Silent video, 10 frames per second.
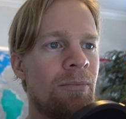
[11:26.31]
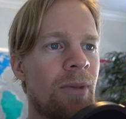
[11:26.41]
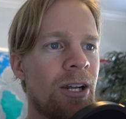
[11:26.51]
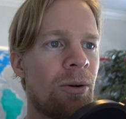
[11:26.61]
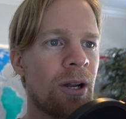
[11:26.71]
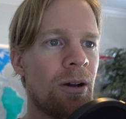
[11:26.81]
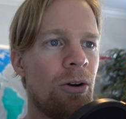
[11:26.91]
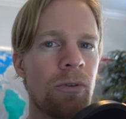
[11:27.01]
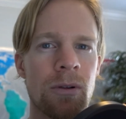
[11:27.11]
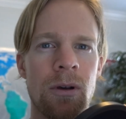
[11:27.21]
I don't want to
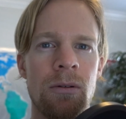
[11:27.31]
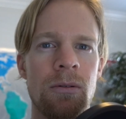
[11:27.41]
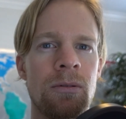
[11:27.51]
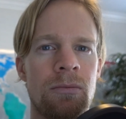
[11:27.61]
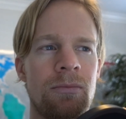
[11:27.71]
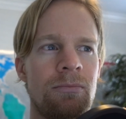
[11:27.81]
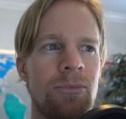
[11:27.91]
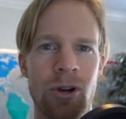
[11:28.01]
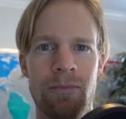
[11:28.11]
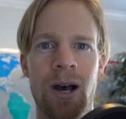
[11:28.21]
overload
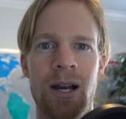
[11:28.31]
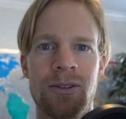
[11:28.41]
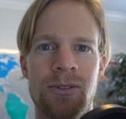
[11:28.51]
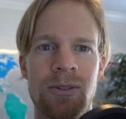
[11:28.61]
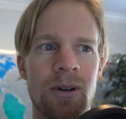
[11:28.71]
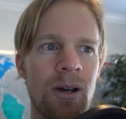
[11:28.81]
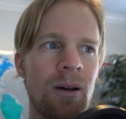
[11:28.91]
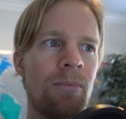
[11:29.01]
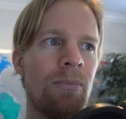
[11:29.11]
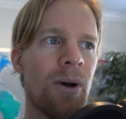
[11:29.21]
your inbox.
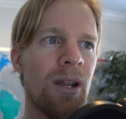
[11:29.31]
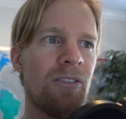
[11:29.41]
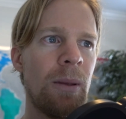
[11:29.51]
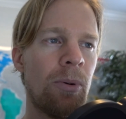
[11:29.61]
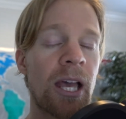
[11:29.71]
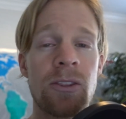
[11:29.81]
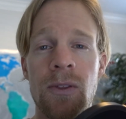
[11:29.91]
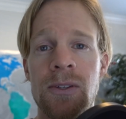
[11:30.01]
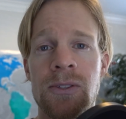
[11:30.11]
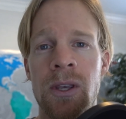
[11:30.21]
But if people like
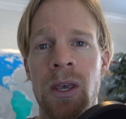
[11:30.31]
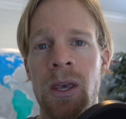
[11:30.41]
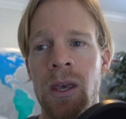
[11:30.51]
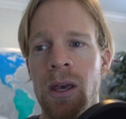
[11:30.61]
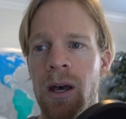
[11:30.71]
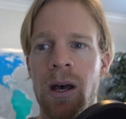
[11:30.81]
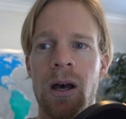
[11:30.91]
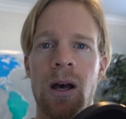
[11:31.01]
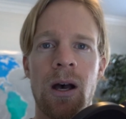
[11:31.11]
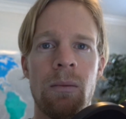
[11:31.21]
these,
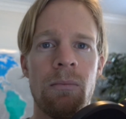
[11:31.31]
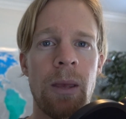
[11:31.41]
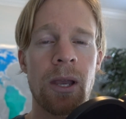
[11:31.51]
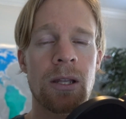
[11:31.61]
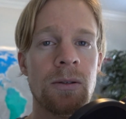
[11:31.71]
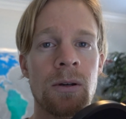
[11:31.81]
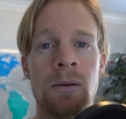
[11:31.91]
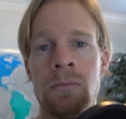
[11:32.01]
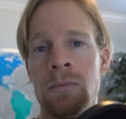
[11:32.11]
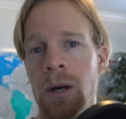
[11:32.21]
maybe I could do
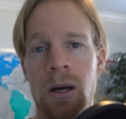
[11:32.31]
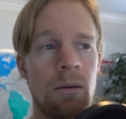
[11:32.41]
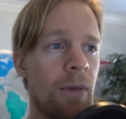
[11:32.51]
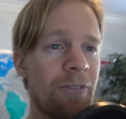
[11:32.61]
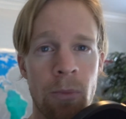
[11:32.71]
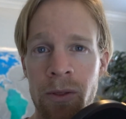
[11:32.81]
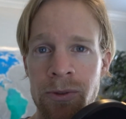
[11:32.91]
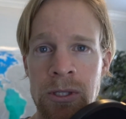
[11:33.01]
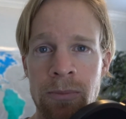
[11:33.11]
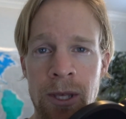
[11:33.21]
them every
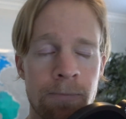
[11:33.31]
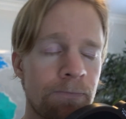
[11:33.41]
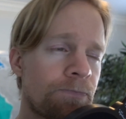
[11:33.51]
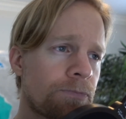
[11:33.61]
month or something.